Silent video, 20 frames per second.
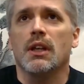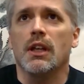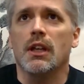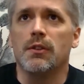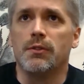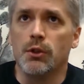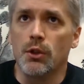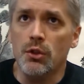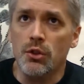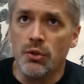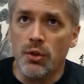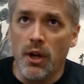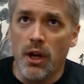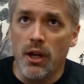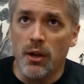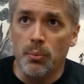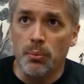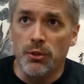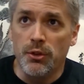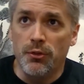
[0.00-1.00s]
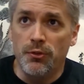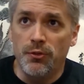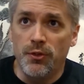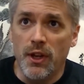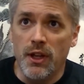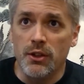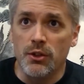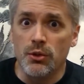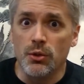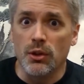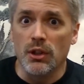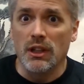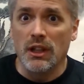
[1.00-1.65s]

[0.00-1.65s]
If you're trying to defend your